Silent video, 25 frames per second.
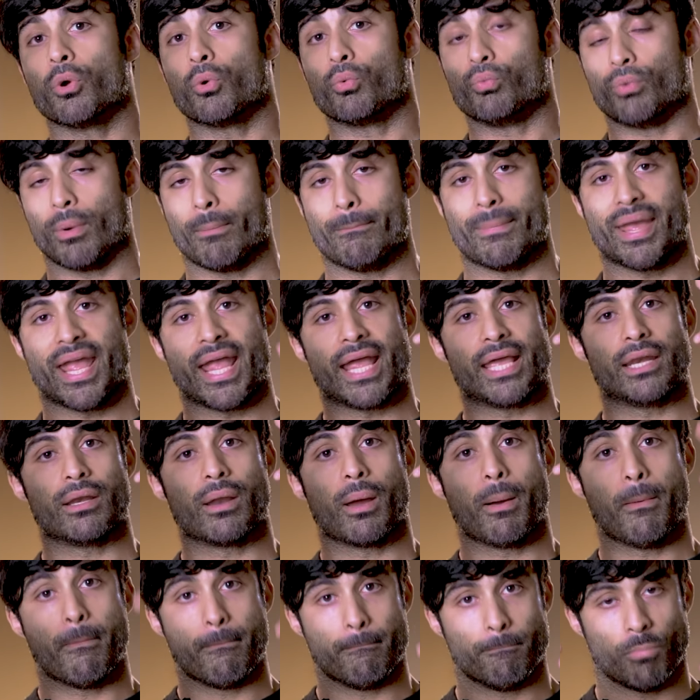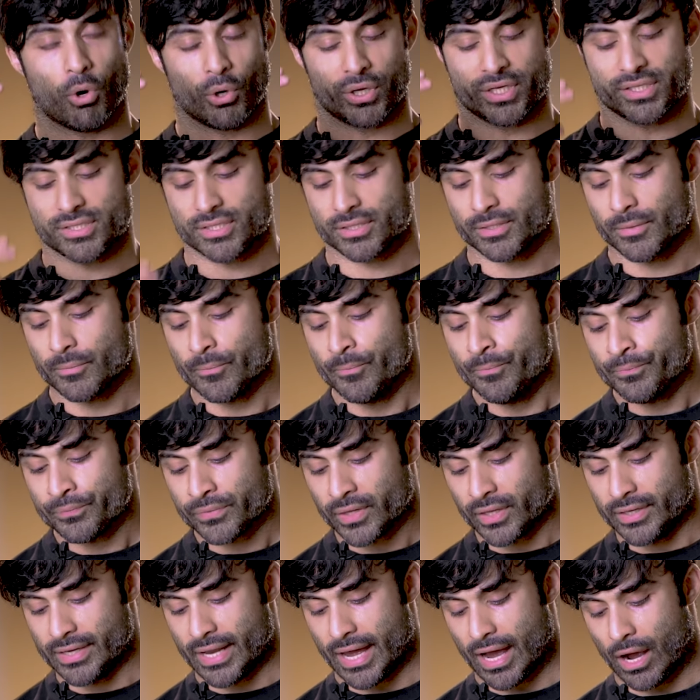remain moist.
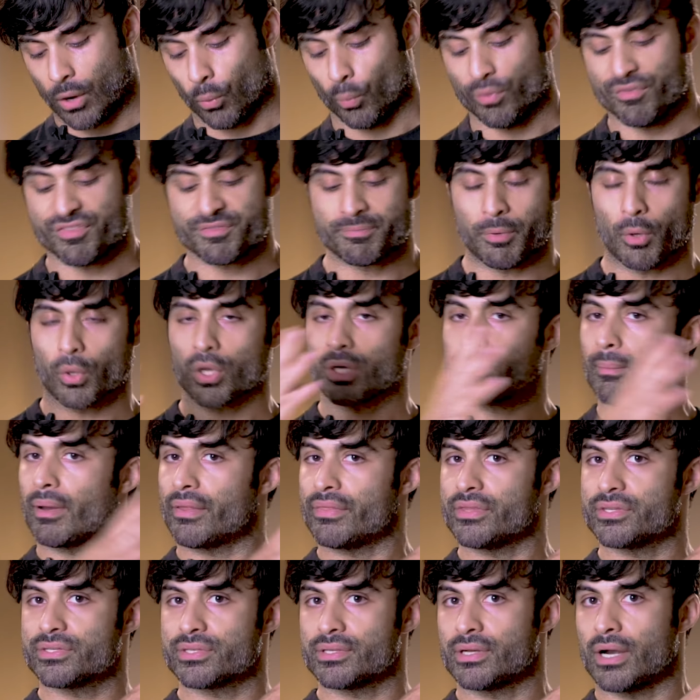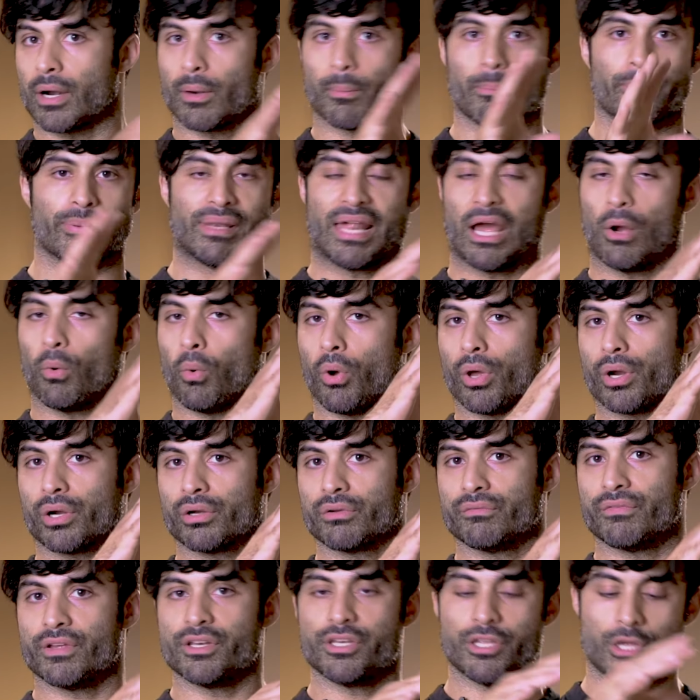Now, we've spoken about this in our plant
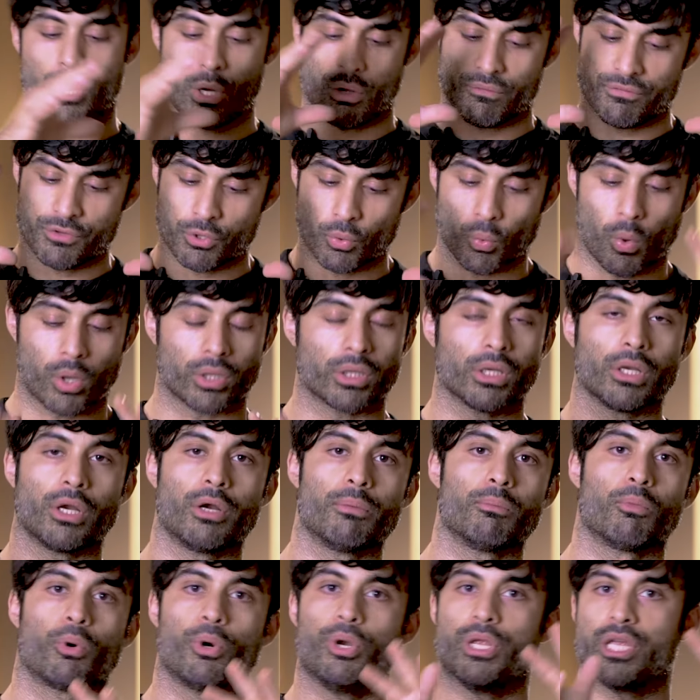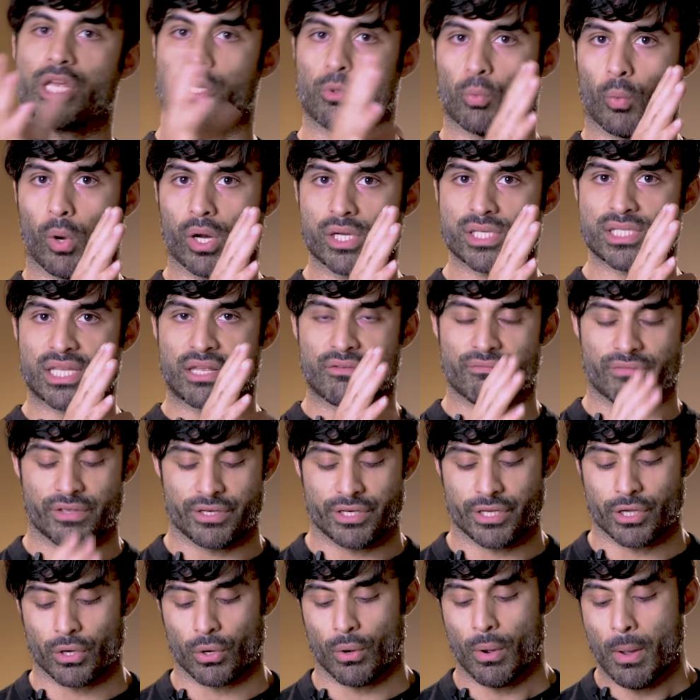watering video. If you want to learn more, you can watch that
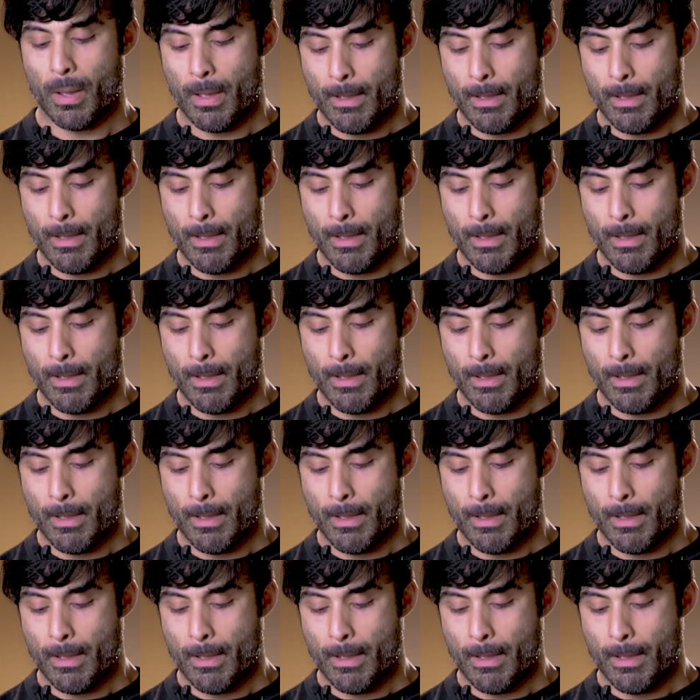video.